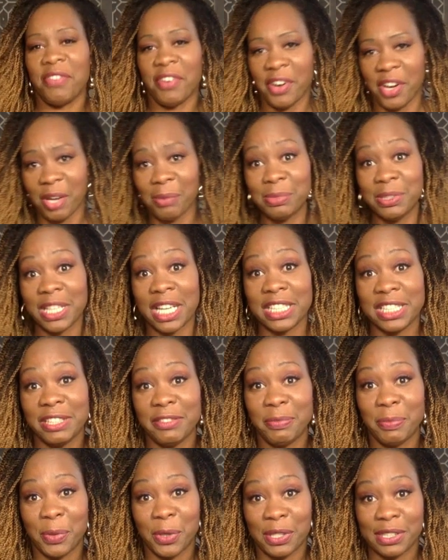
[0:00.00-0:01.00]
very
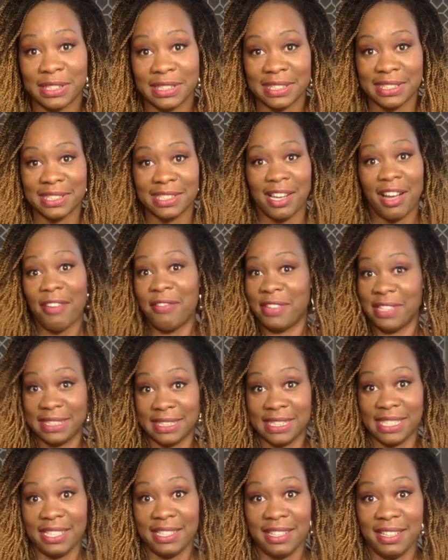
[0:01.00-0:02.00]
objective person,
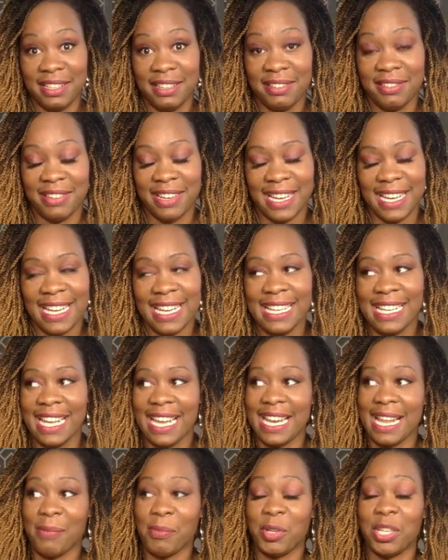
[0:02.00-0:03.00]
obviously, right?
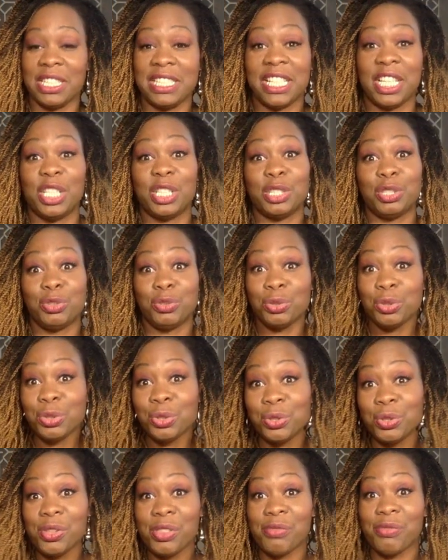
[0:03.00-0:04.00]
And I'm going to tell you the
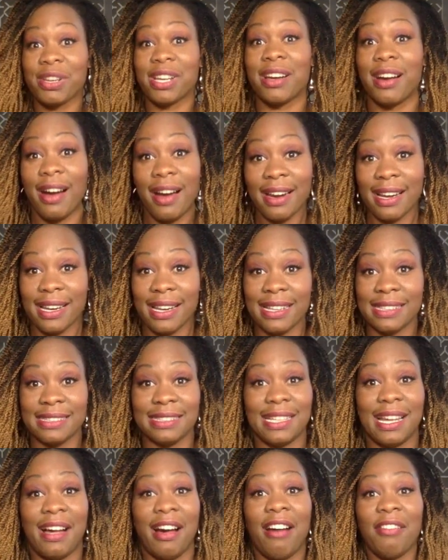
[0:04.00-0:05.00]
truth
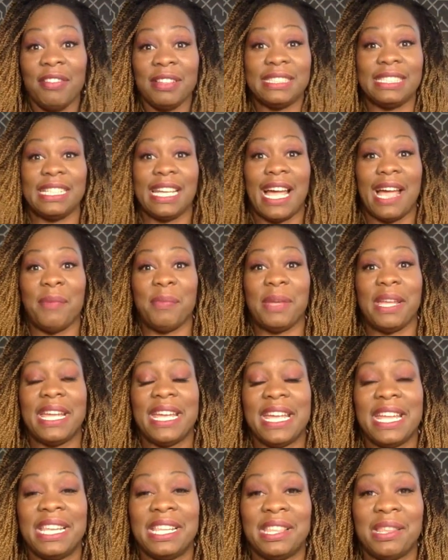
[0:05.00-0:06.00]
regardless. Obviously, I'm
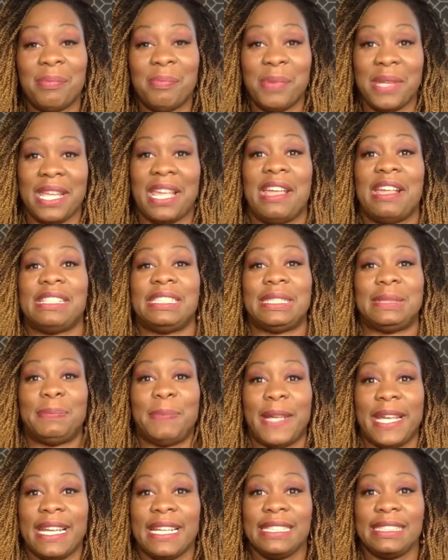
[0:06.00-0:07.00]
in the BA
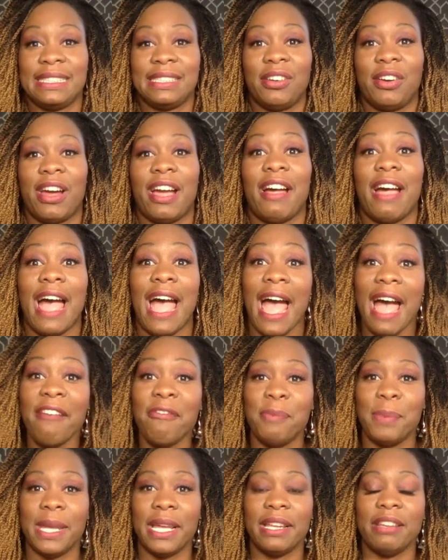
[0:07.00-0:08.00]
space, or I
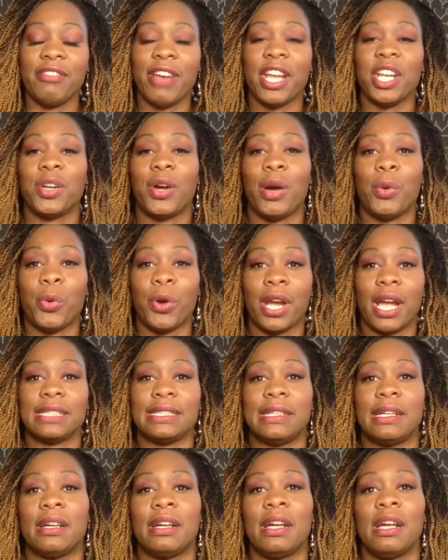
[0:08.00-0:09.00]
have been. Right now, I work
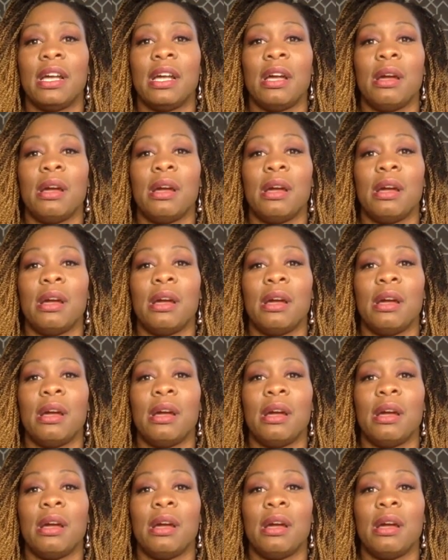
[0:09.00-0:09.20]
as a